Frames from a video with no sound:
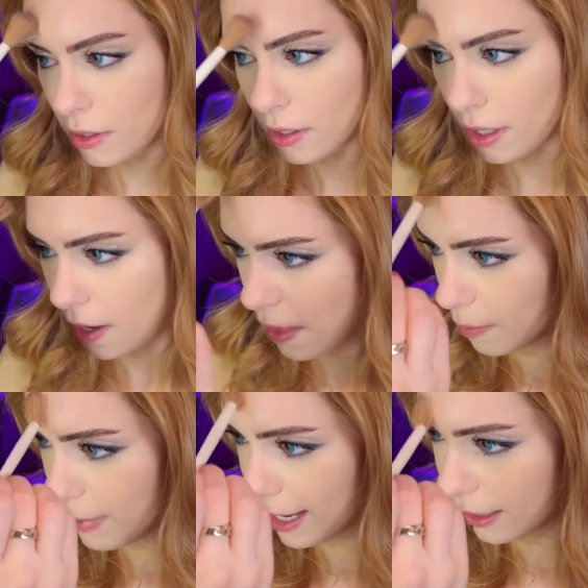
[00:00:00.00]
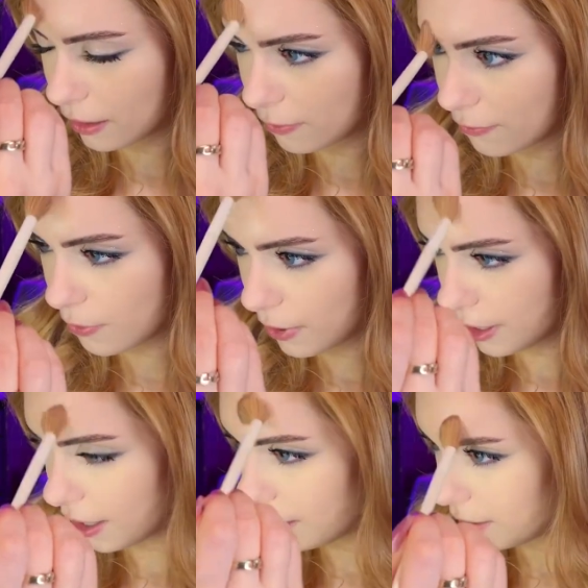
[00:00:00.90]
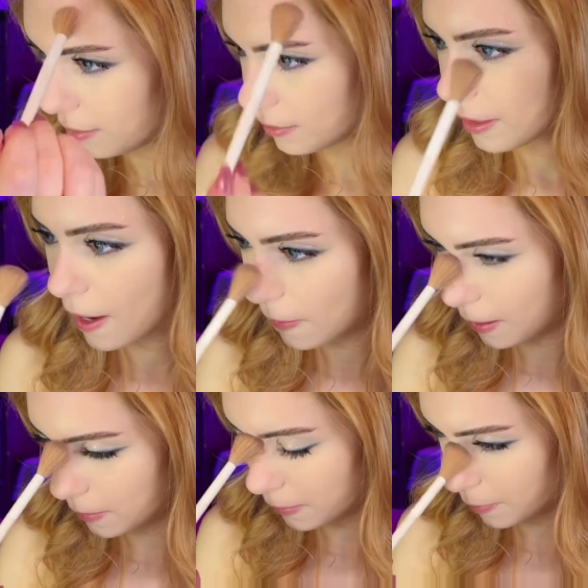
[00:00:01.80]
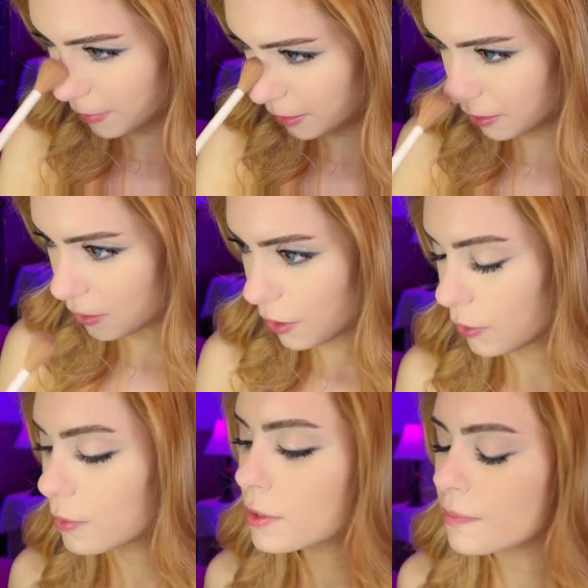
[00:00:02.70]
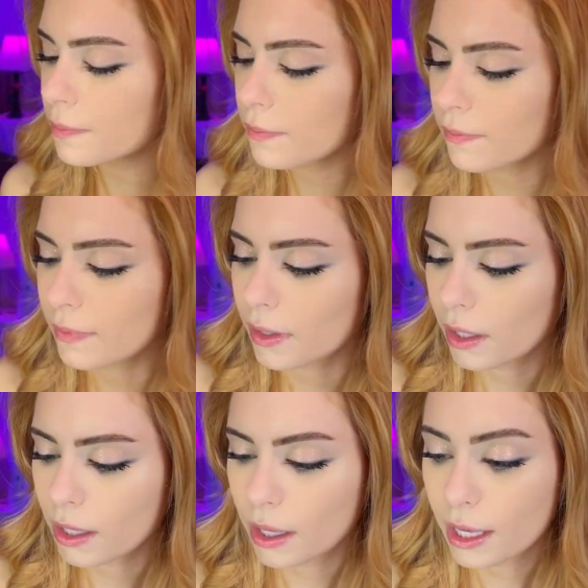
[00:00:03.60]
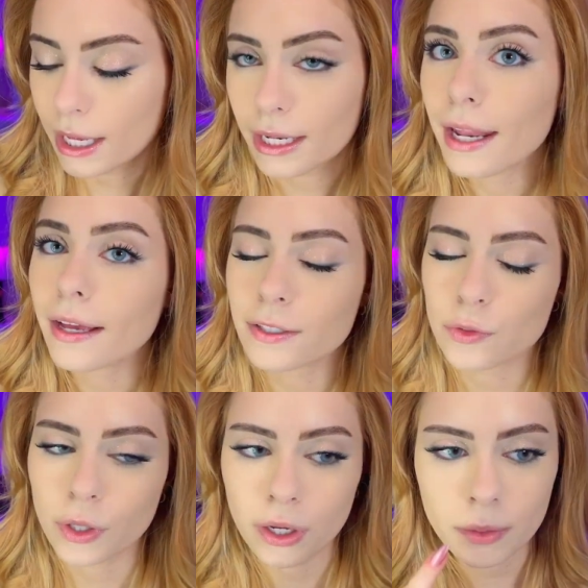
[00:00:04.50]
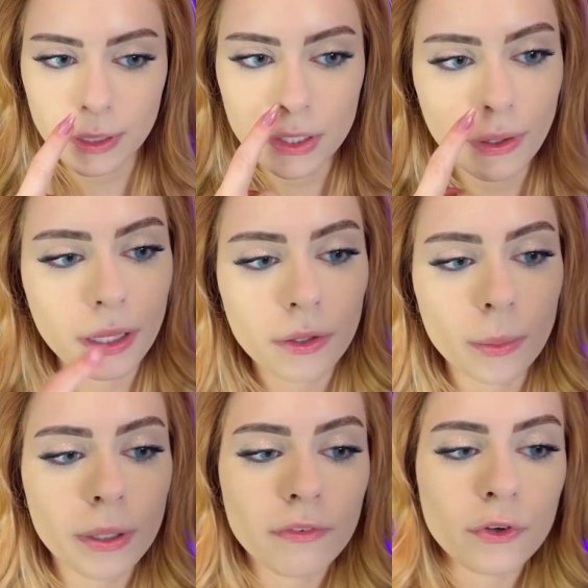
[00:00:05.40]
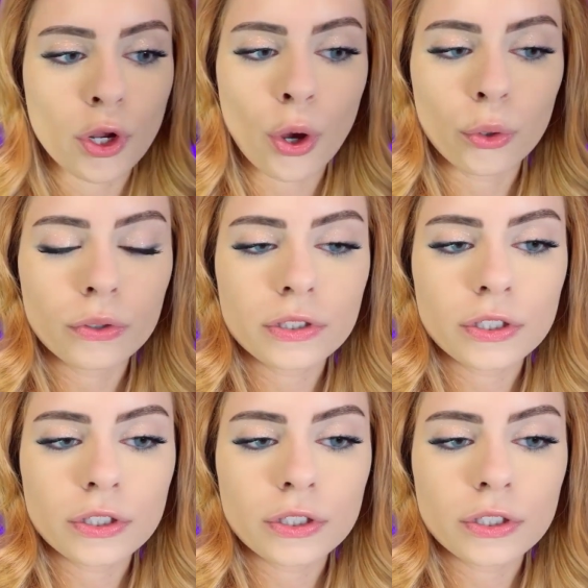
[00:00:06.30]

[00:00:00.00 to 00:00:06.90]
And then back at the forehead, and then a little bit on the nose. Next, we're going to be doing a little bit of nose